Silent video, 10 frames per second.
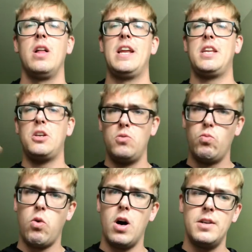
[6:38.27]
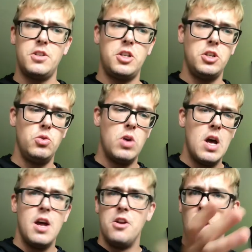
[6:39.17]
And you want to
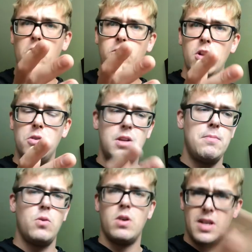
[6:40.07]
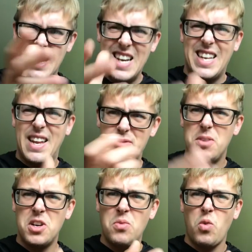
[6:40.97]
not overload them. You want to give them a
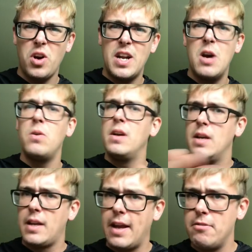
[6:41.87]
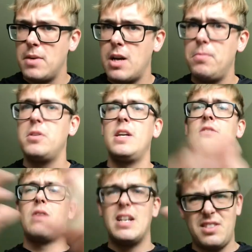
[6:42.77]
good workout, give them a couple days
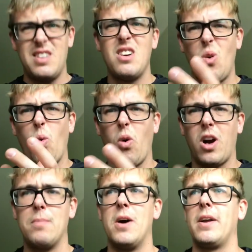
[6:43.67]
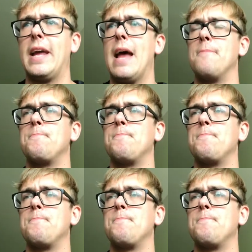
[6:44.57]
rest, work them out again.